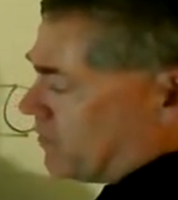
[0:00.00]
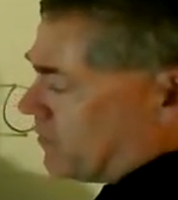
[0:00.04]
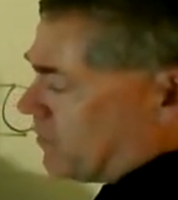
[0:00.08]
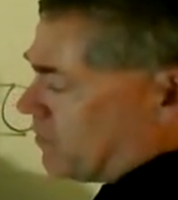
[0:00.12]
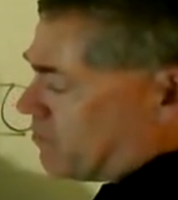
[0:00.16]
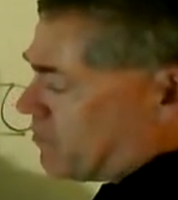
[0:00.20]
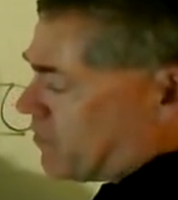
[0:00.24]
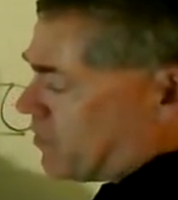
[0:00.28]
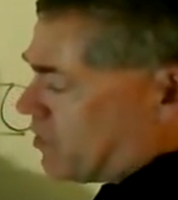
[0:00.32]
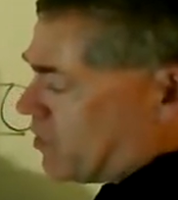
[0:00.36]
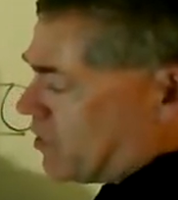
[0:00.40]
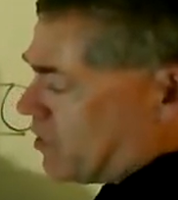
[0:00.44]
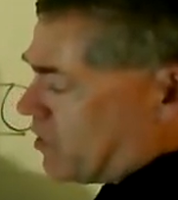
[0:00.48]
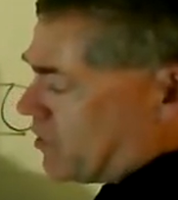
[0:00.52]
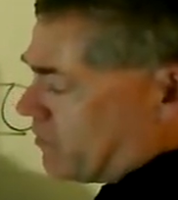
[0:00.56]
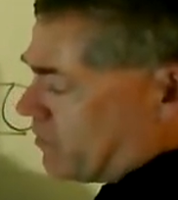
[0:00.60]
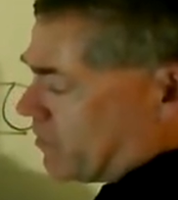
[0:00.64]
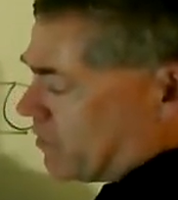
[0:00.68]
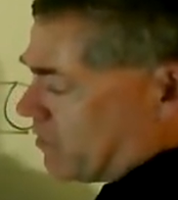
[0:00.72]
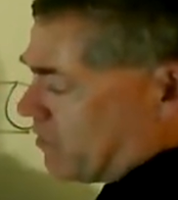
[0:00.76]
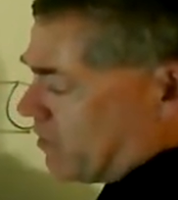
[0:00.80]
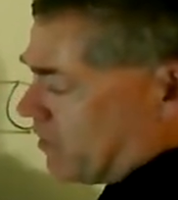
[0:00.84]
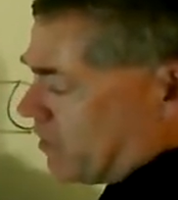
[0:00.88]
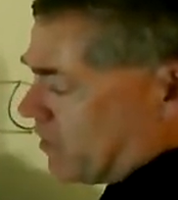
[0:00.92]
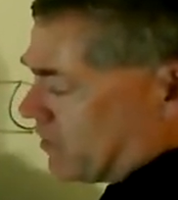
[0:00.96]
bar, the
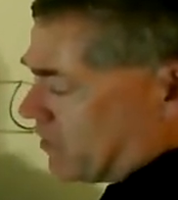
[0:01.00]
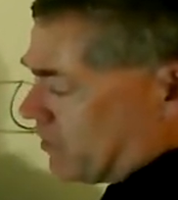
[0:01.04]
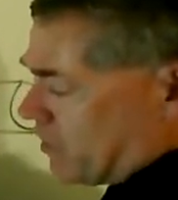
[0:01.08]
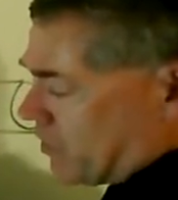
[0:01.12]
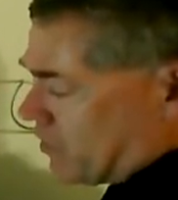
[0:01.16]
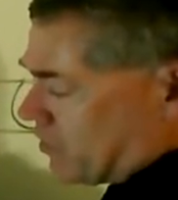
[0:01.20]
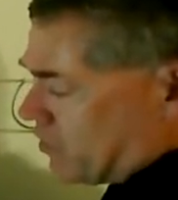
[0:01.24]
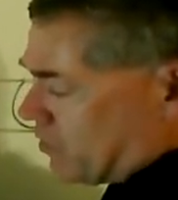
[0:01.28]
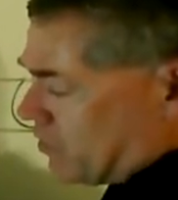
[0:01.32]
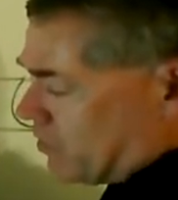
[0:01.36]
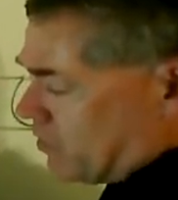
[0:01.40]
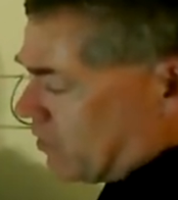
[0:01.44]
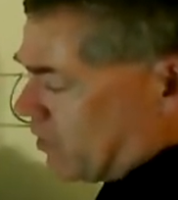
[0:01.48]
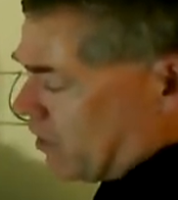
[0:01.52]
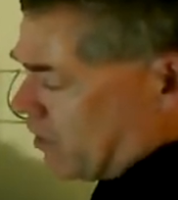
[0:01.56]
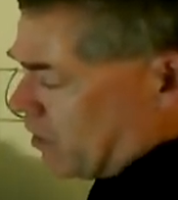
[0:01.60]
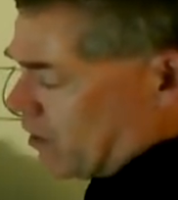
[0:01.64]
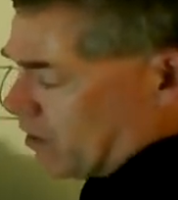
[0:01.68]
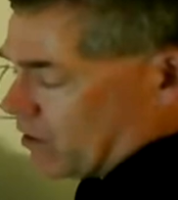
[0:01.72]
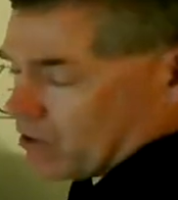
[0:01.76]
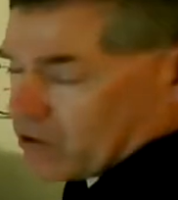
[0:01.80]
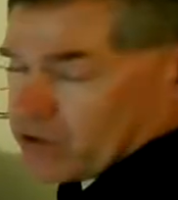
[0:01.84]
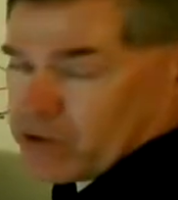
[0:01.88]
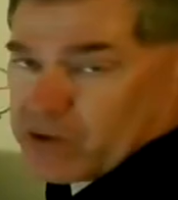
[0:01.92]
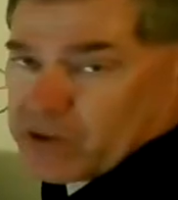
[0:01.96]
cross section, and
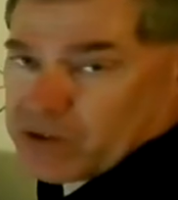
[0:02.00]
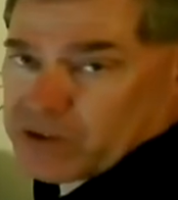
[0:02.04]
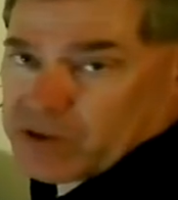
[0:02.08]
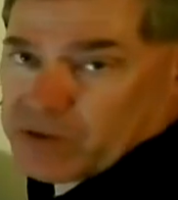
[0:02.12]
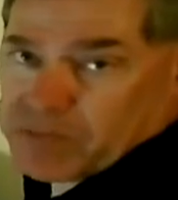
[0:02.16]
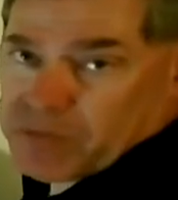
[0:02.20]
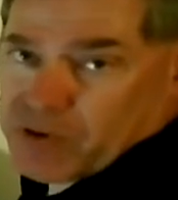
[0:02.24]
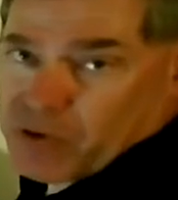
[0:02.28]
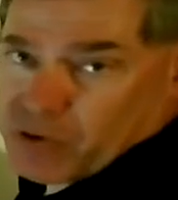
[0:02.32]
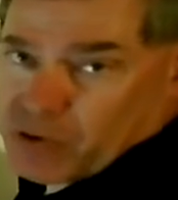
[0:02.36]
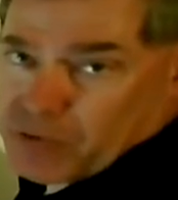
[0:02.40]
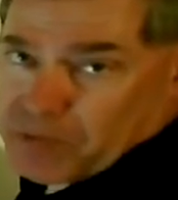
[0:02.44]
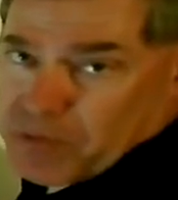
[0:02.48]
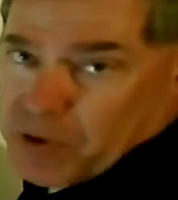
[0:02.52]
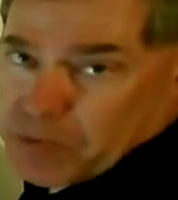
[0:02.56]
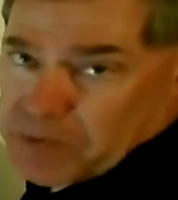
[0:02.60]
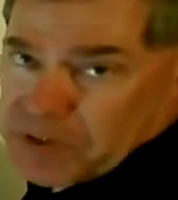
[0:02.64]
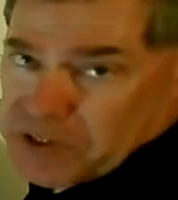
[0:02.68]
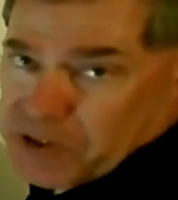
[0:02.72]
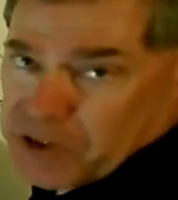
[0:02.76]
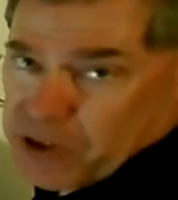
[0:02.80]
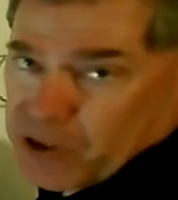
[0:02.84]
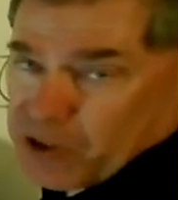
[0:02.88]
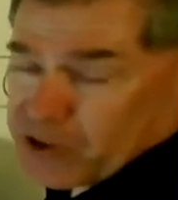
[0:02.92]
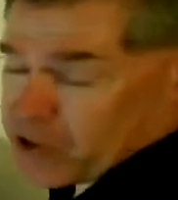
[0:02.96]
of course the polar moment
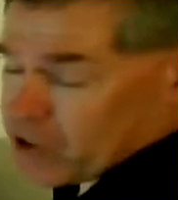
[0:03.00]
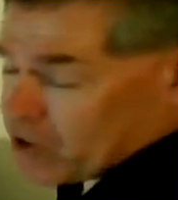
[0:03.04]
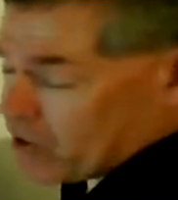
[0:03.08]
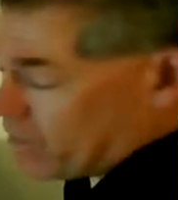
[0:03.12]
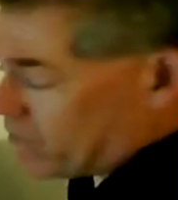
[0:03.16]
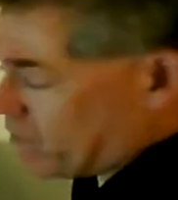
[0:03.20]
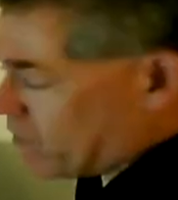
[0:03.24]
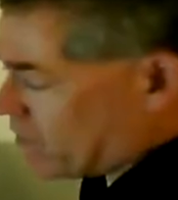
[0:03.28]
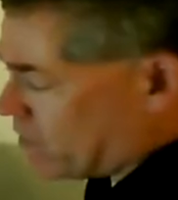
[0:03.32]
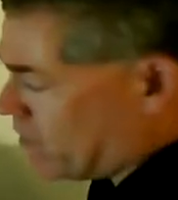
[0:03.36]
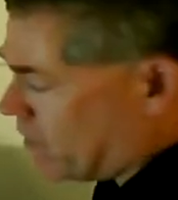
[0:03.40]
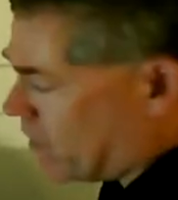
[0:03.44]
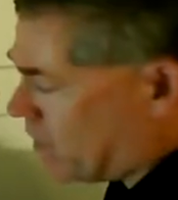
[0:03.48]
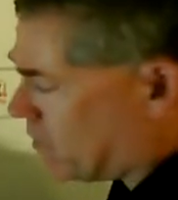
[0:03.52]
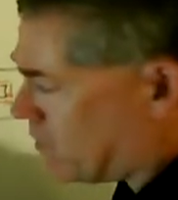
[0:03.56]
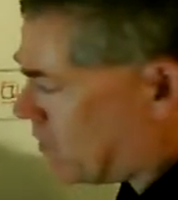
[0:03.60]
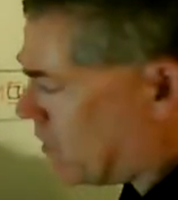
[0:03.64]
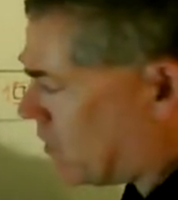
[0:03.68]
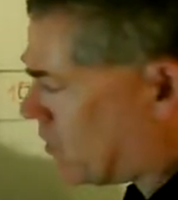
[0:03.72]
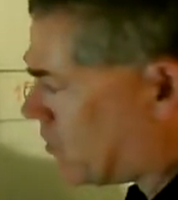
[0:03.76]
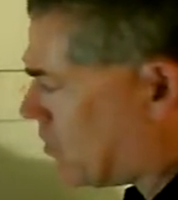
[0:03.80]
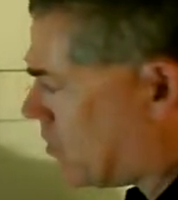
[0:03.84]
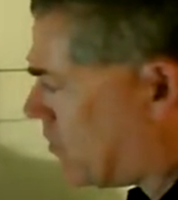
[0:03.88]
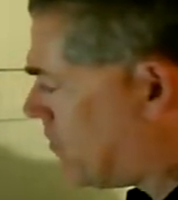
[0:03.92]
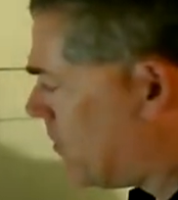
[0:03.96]
inertia of the cross
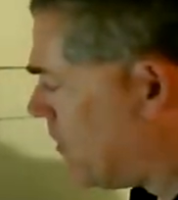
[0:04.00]
section.